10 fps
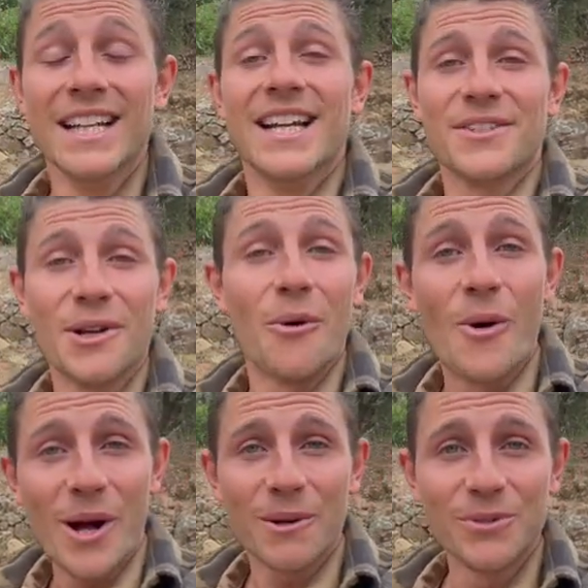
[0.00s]
So
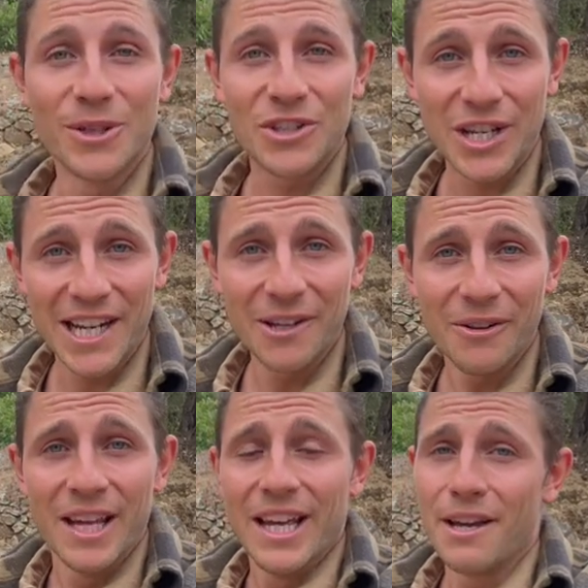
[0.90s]
welcome to the channel.
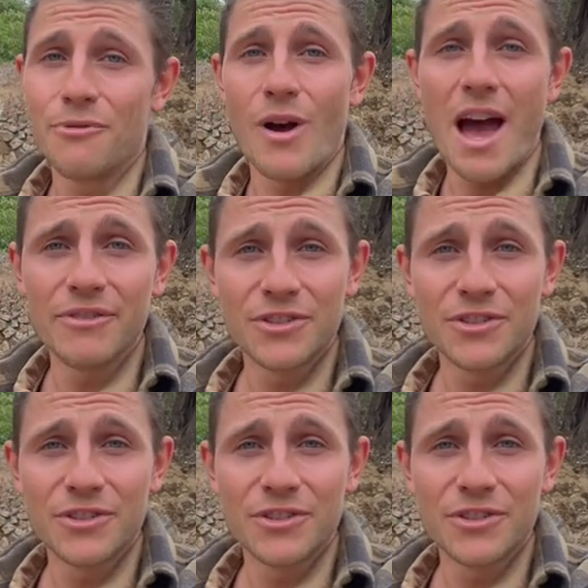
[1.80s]
If you haven't